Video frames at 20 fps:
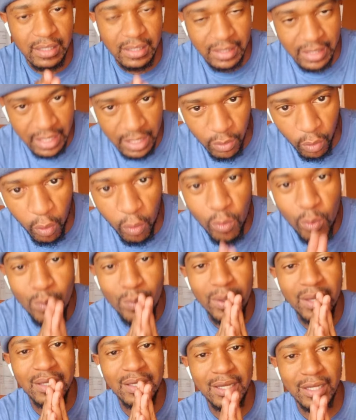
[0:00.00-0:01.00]
they
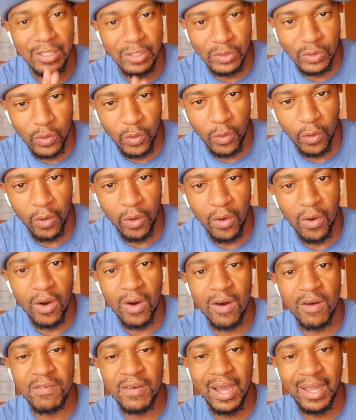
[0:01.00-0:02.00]
opened a door
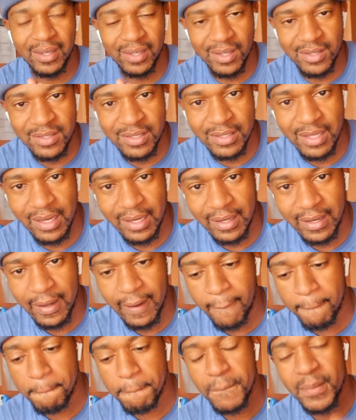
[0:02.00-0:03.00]
of
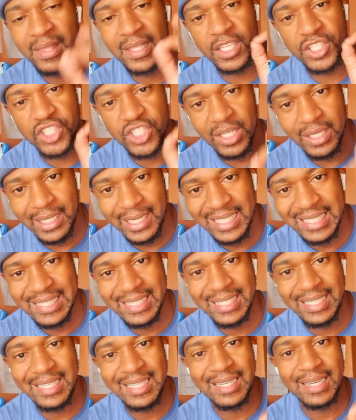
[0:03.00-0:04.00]
understanding the
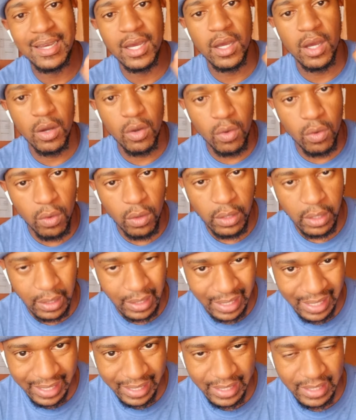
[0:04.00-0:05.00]
genetic
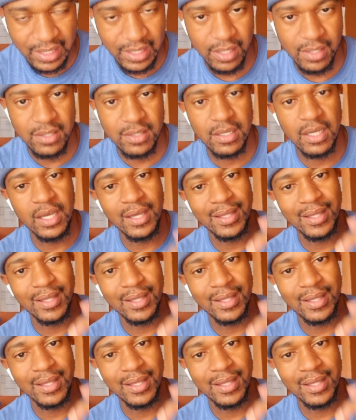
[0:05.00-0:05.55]
inheritance,